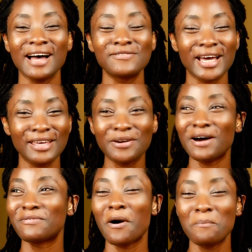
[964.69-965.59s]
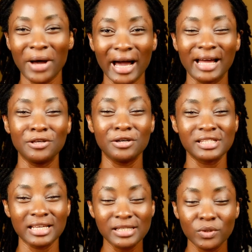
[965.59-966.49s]
After you have come back and you're
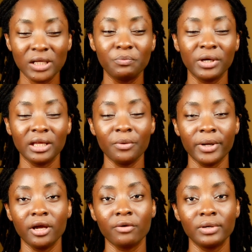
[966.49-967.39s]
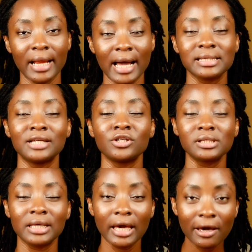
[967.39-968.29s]
settled in, pick a day when you're relaxed and
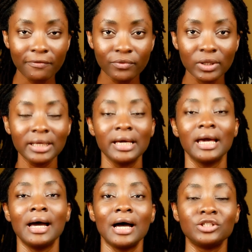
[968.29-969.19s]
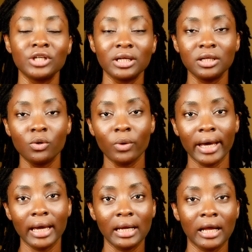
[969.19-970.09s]
just carefully and gently go
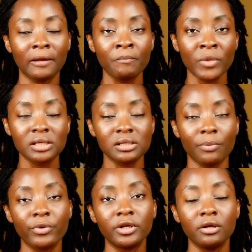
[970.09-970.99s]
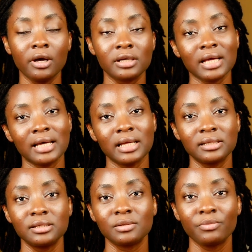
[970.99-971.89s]
ahead and separate the locks that are
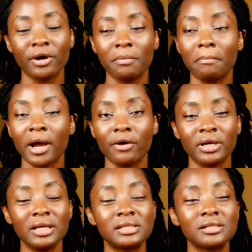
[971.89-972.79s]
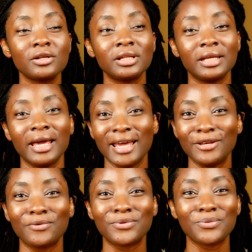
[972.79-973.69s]
starting to marry. It's not the
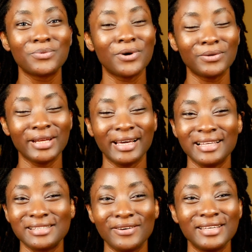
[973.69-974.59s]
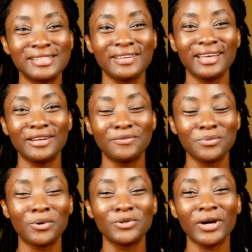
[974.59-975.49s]
end of the world. Like I tell you, it's not the end of
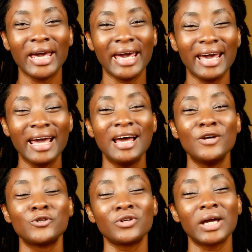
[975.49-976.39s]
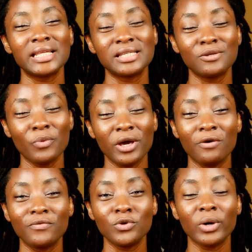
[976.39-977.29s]
the world. Your hair should not get in the way
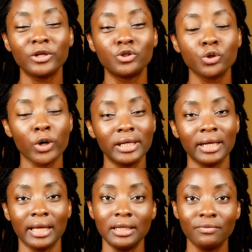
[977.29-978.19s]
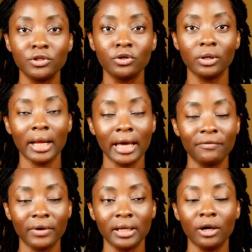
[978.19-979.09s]
of you enjoying and living your
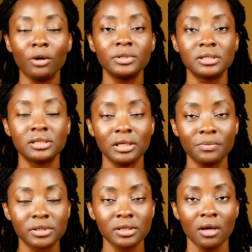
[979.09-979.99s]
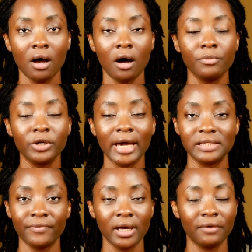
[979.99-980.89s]
life. And I hope these tips, you
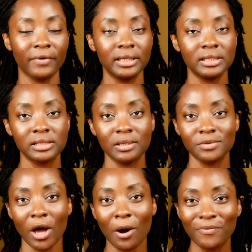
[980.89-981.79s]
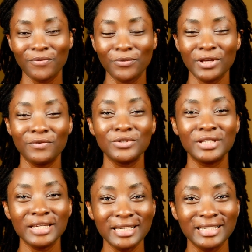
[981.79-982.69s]
guys find these tips helpful. If you
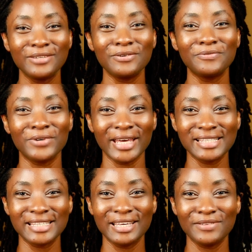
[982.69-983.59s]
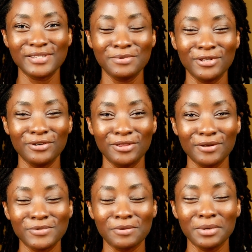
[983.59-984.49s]
did, don't forget to give this video a
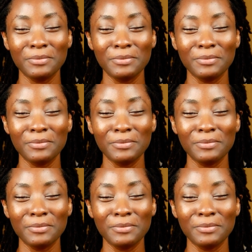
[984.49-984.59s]
thumbs up.